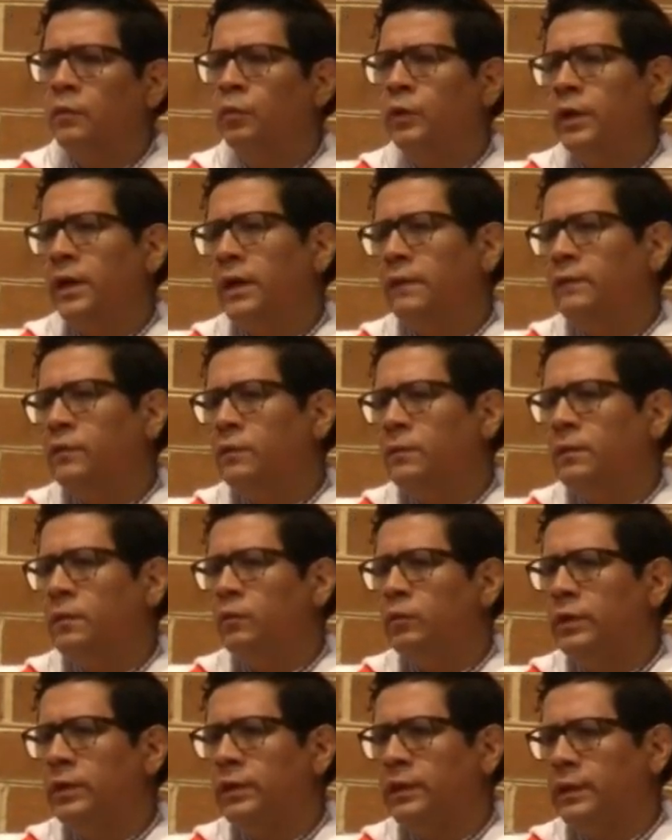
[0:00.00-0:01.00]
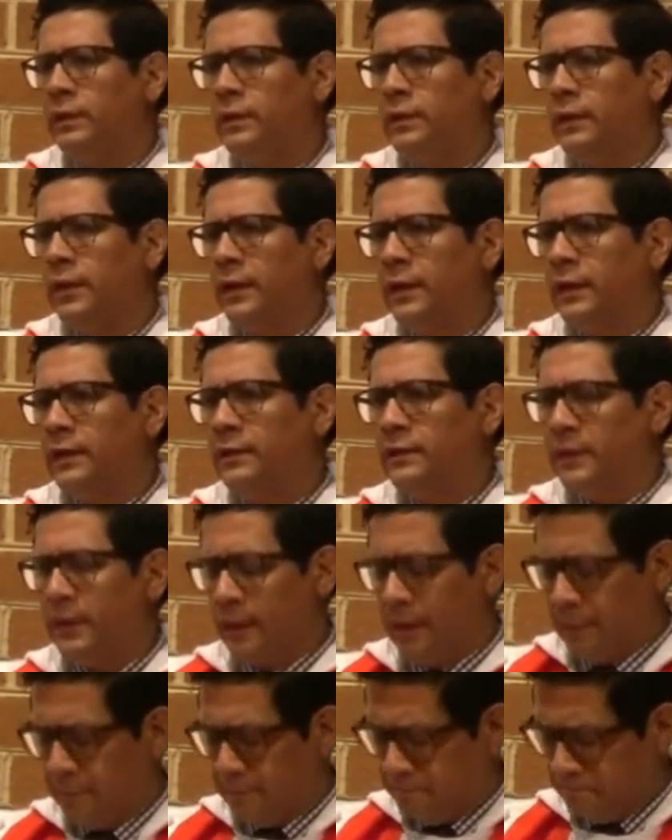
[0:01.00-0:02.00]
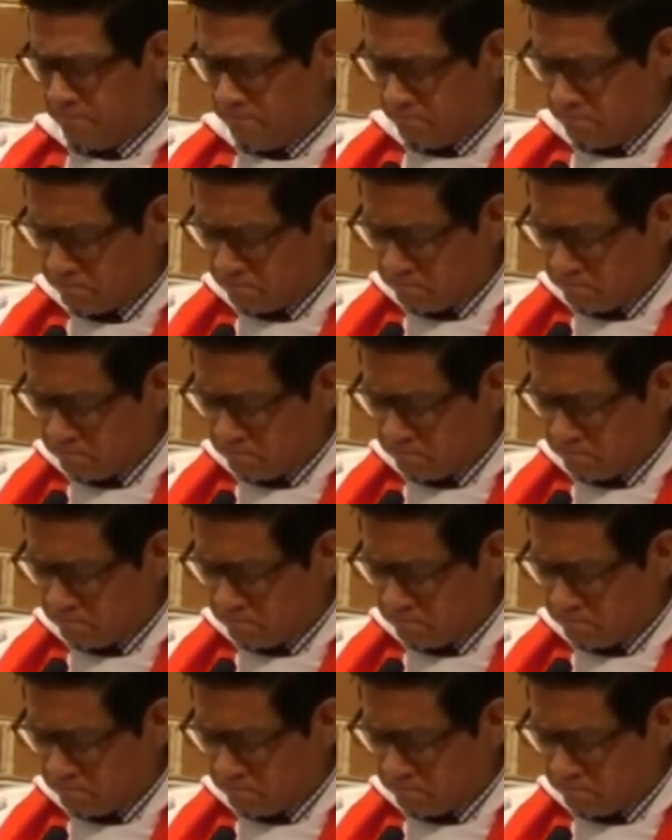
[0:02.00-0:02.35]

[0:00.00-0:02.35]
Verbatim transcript: But we have to be willing, like Isaiah,